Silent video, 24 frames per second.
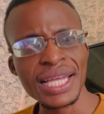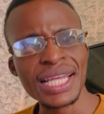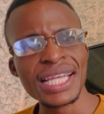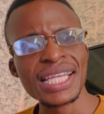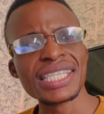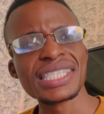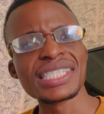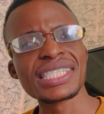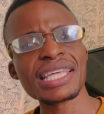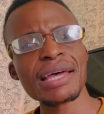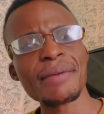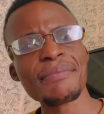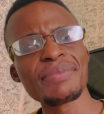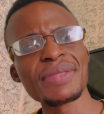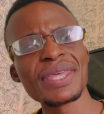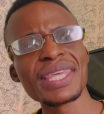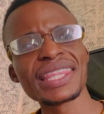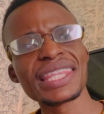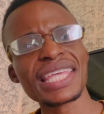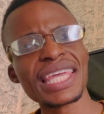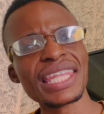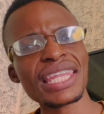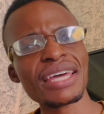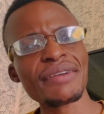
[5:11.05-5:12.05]
something
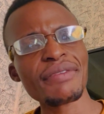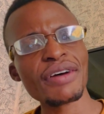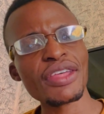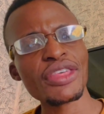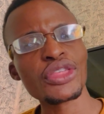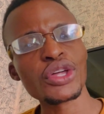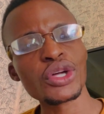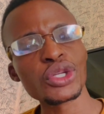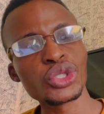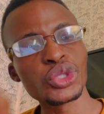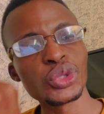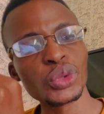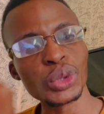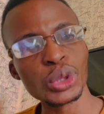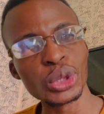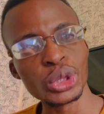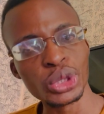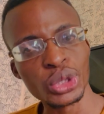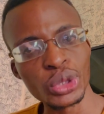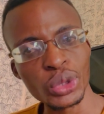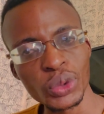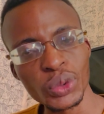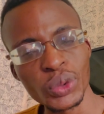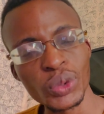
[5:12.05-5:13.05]
they never thought you would
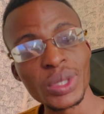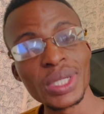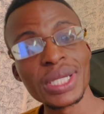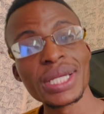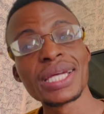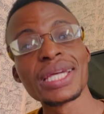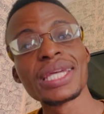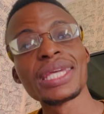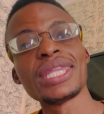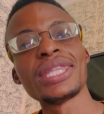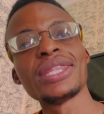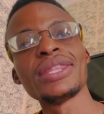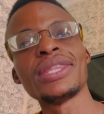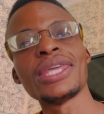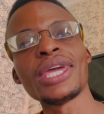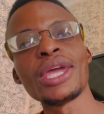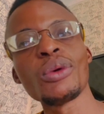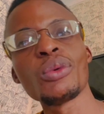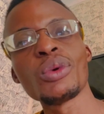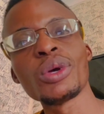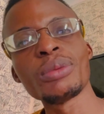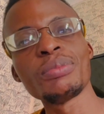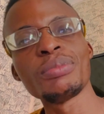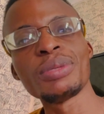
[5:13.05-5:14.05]
do, they
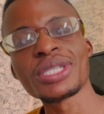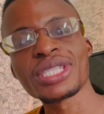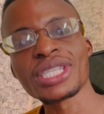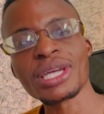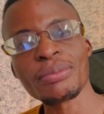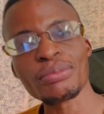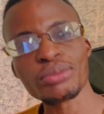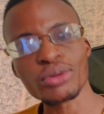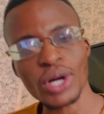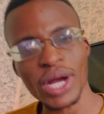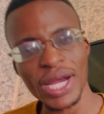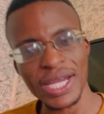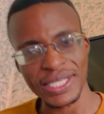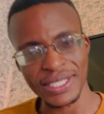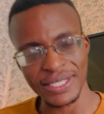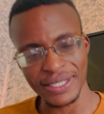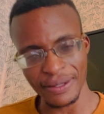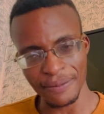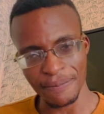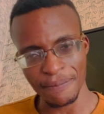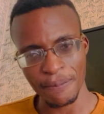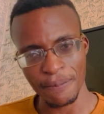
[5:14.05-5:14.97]
will be surprised